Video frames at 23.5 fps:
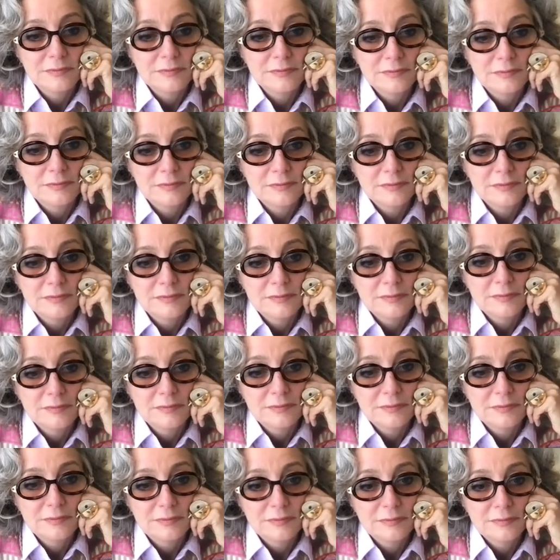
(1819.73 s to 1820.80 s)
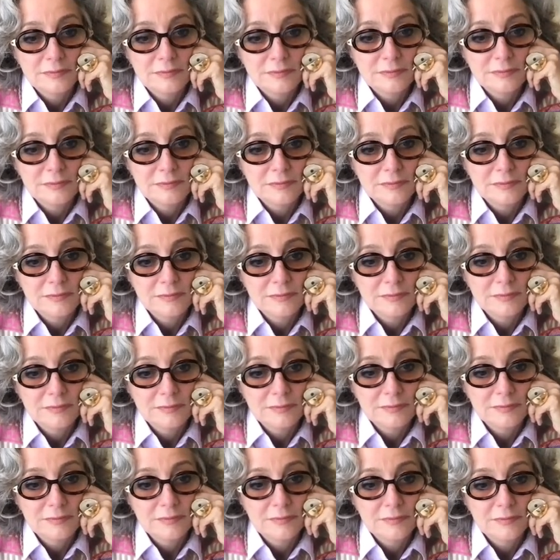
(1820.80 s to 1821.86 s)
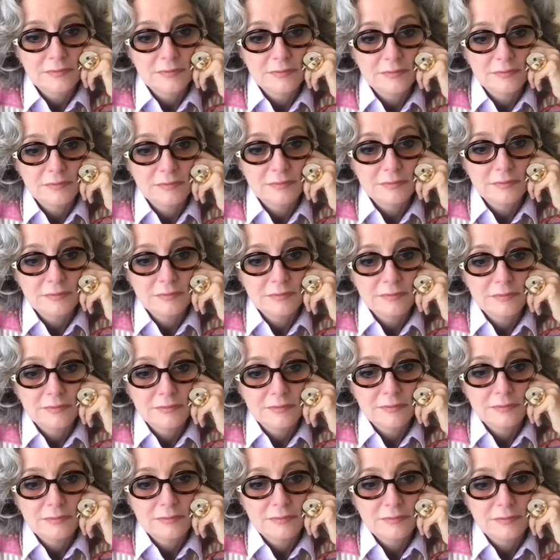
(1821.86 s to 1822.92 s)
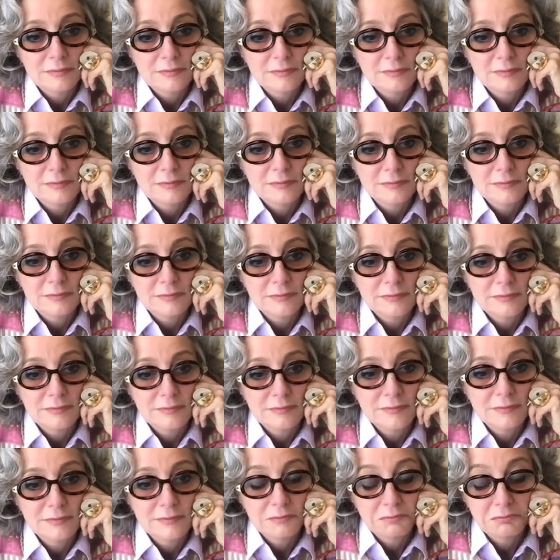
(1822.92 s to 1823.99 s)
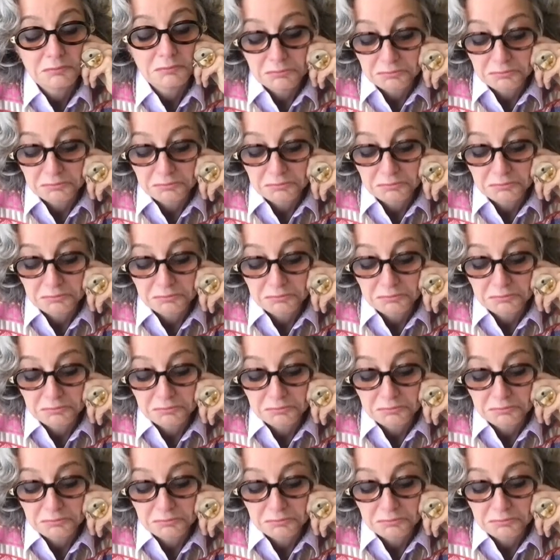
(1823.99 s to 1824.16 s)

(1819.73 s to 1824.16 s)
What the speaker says: [no speech]